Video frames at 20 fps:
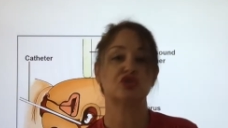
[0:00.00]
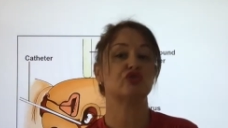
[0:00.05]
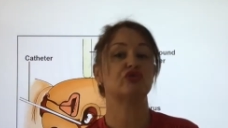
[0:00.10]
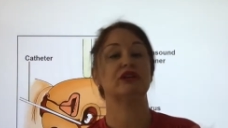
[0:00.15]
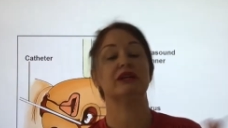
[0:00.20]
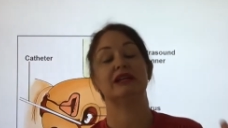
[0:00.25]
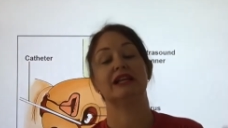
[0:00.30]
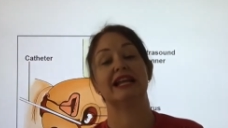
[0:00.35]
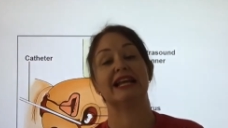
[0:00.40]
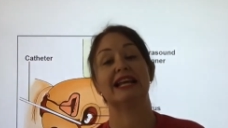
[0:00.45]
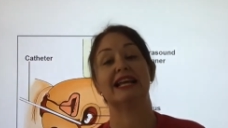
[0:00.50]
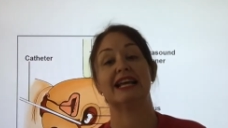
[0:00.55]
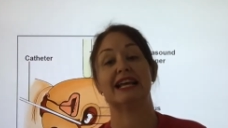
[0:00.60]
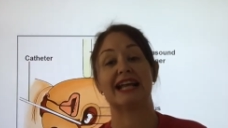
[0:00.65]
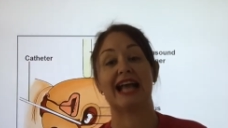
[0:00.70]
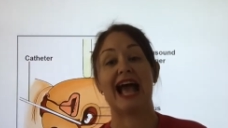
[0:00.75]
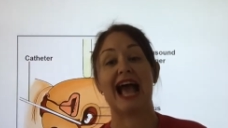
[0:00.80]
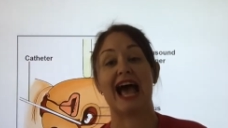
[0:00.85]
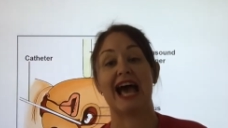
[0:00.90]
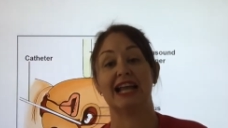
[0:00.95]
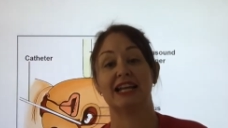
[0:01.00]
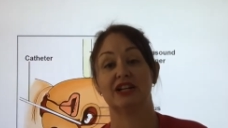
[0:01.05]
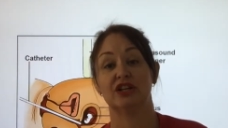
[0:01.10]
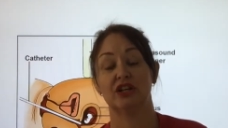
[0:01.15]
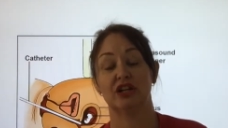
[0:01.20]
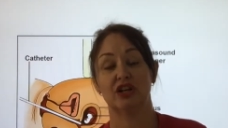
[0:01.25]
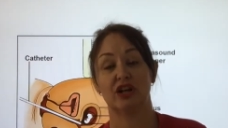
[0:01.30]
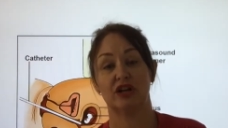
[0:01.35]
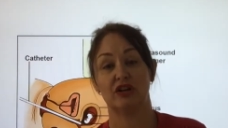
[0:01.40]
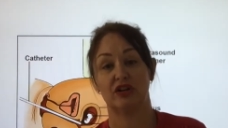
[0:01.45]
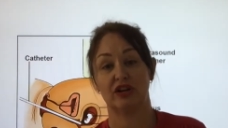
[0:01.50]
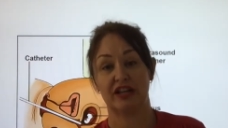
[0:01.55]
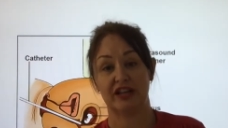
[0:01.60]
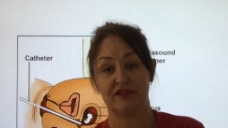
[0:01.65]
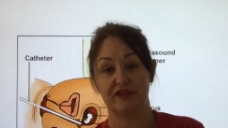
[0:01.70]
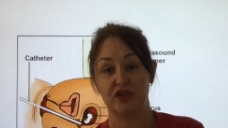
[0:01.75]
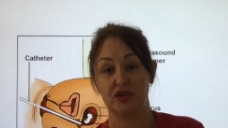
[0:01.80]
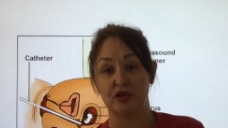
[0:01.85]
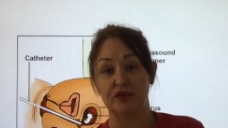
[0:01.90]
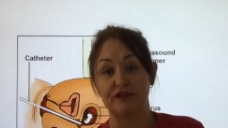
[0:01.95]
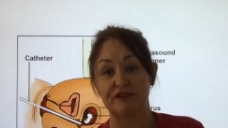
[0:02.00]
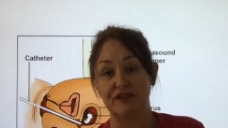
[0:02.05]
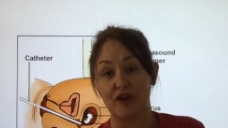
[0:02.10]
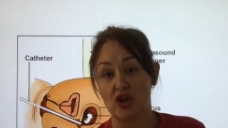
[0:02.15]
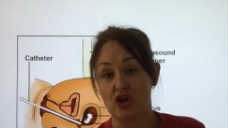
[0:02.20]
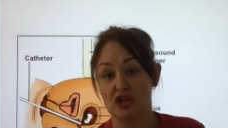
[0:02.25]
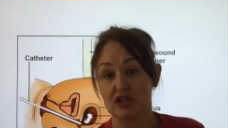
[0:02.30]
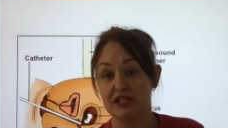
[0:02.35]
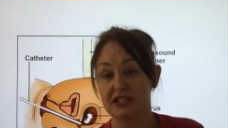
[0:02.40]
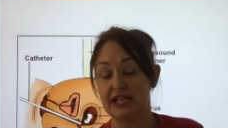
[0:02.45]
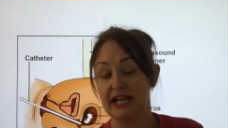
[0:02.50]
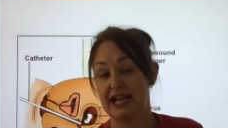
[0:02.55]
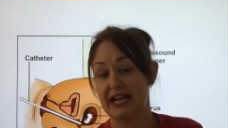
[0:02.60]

screening can give you false